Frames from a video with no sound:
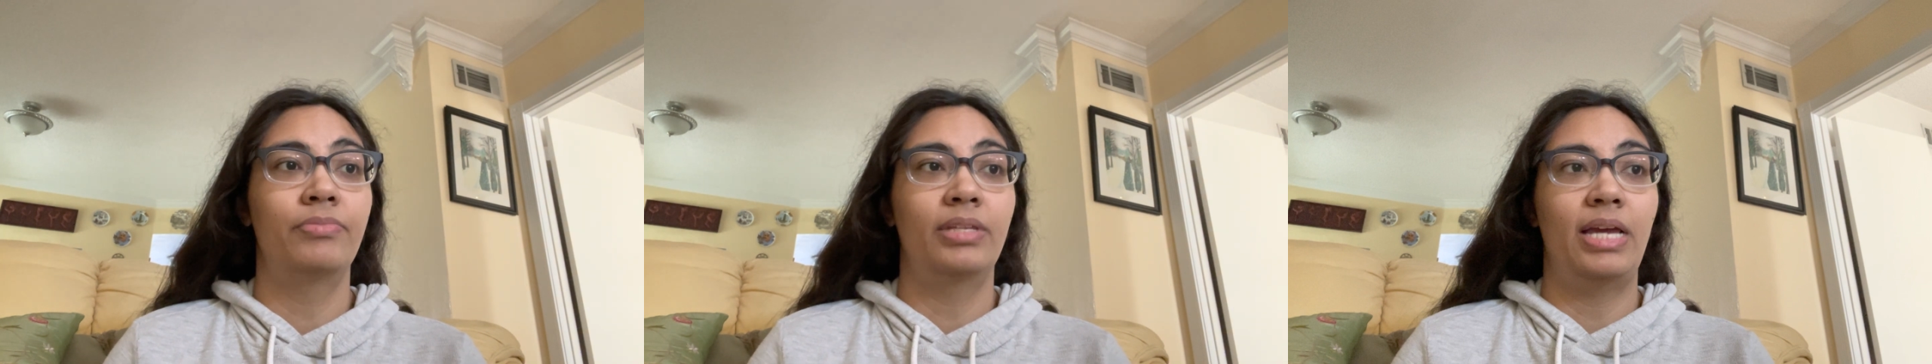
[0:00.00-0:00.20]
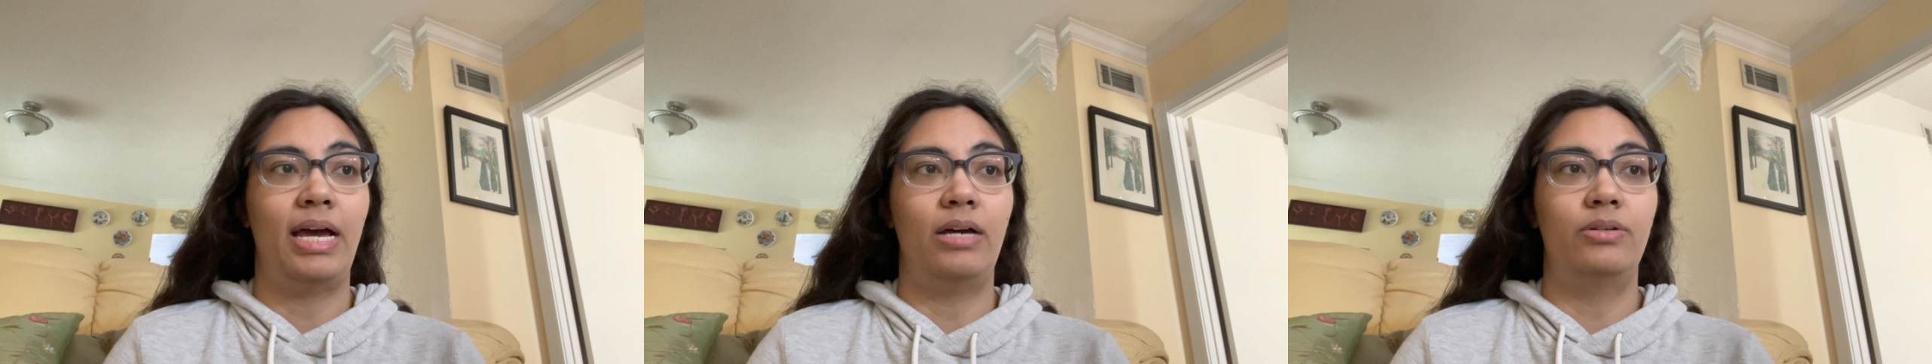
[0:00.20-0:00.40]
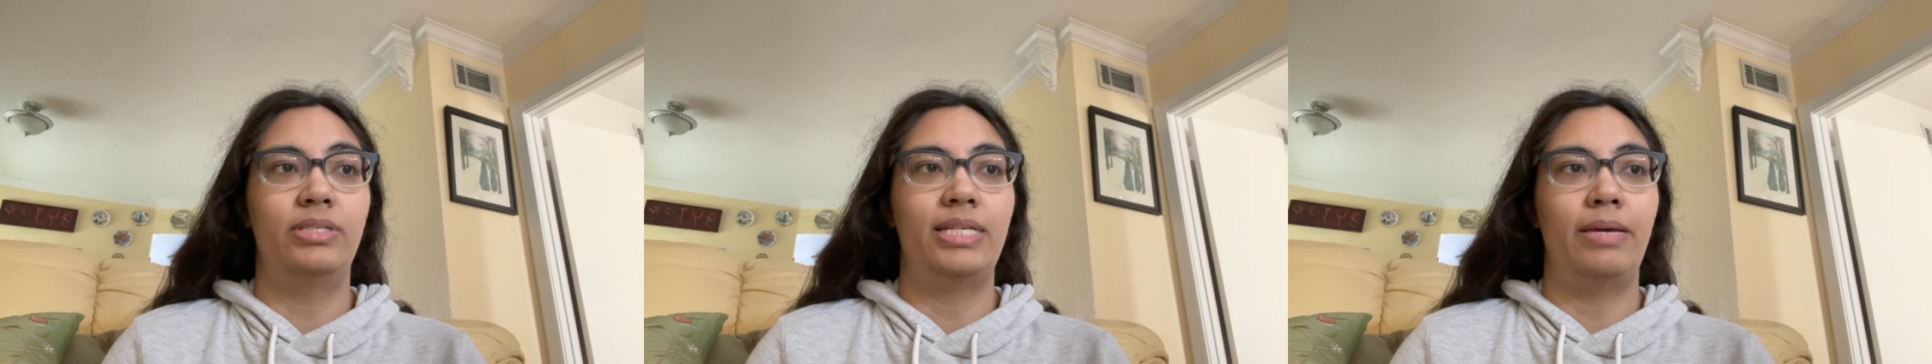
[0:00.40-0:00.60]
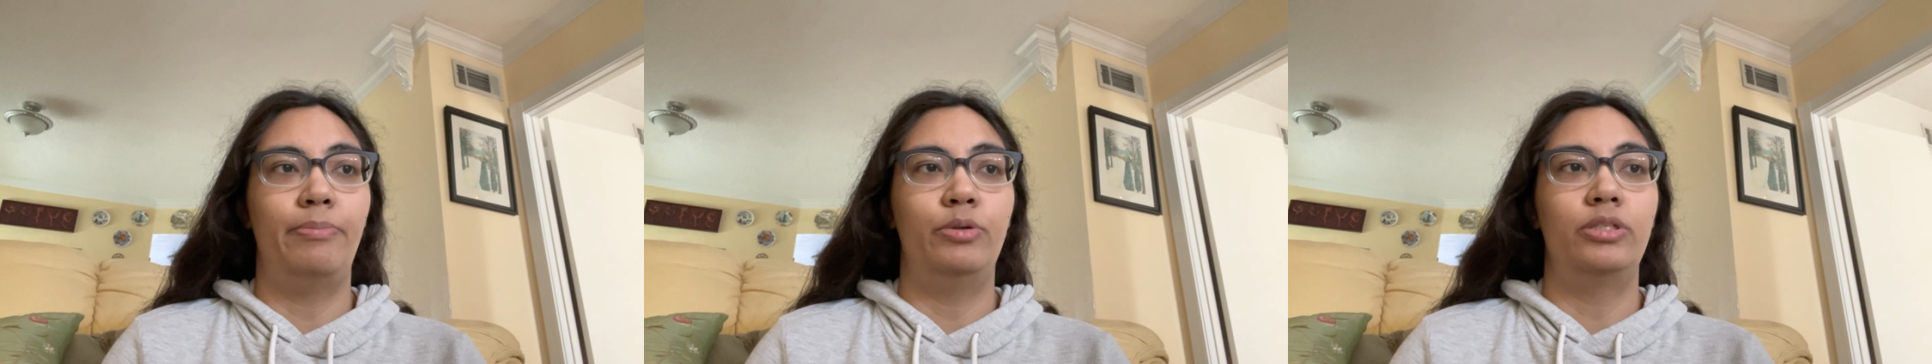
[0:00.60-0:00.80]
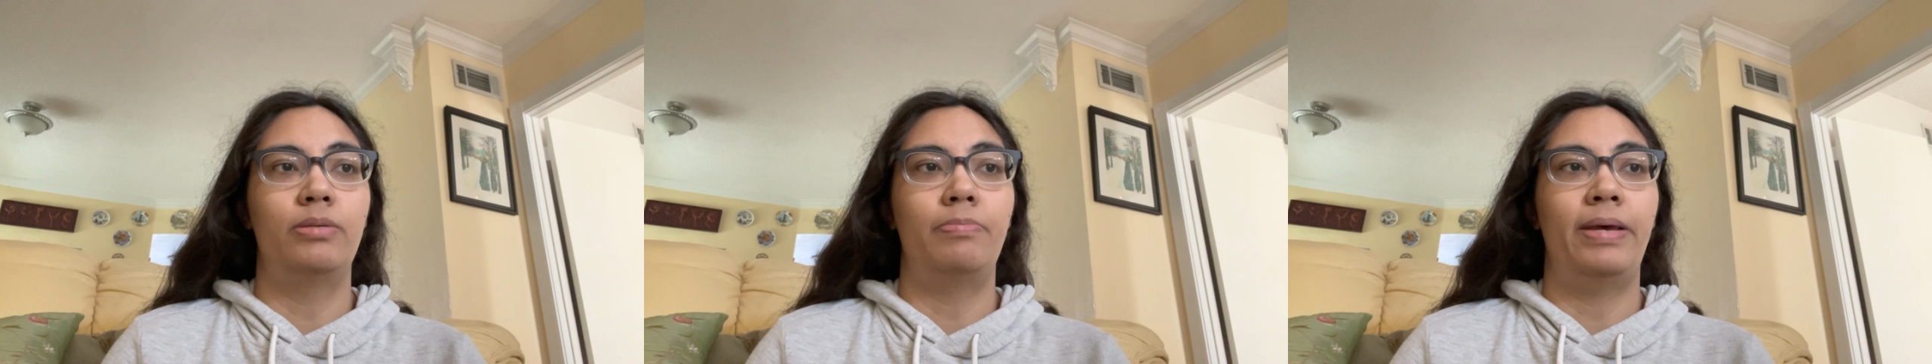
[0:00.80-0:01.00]
I was able
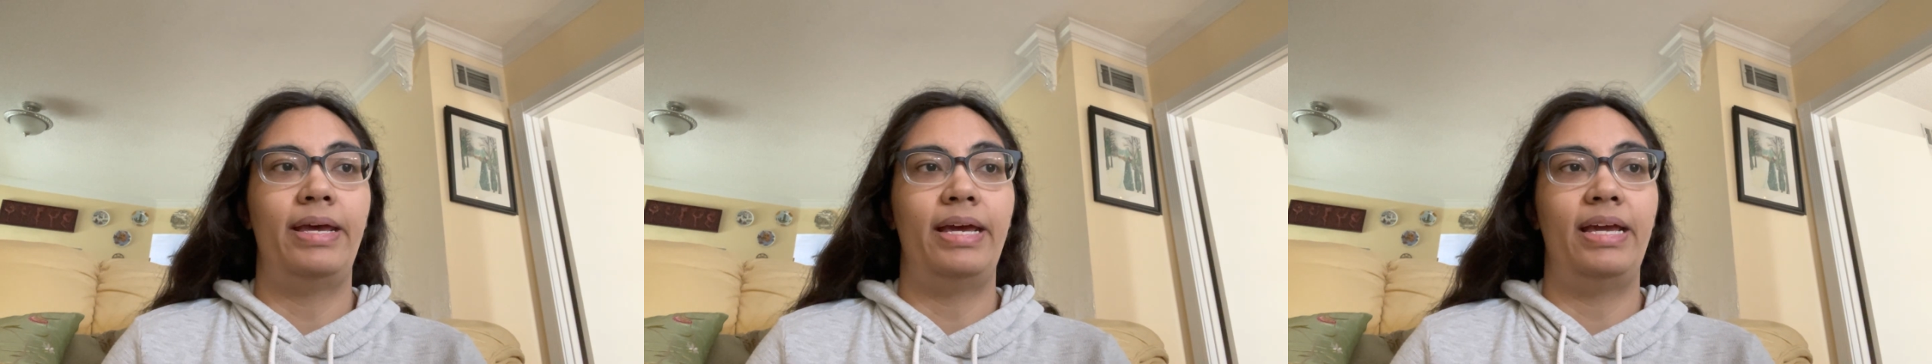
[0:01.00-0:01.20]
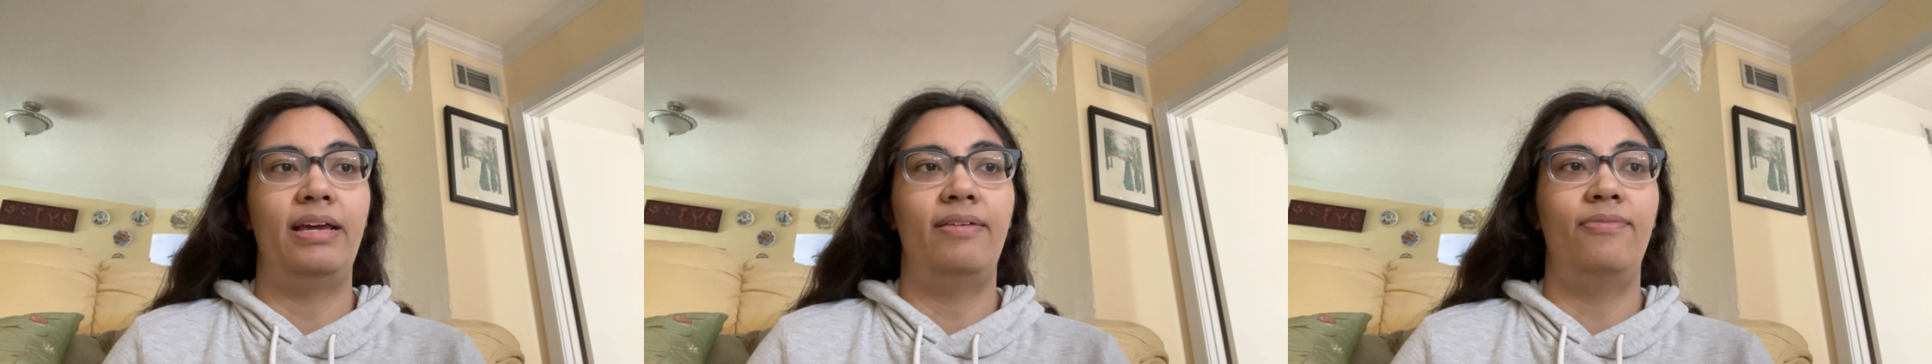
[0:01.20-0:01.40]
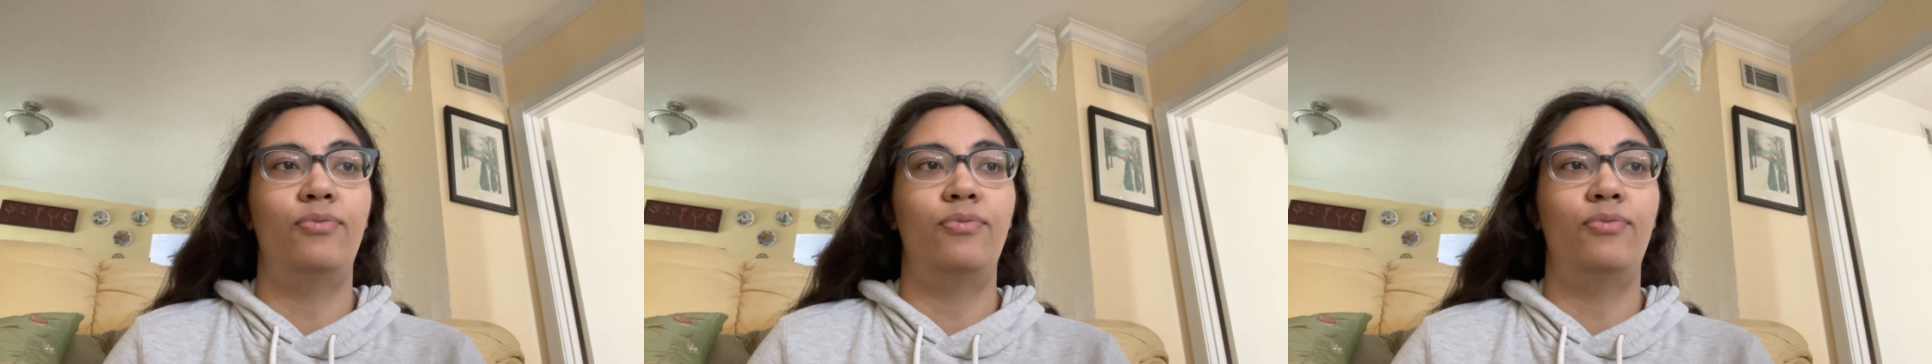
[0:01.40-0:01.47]
to pay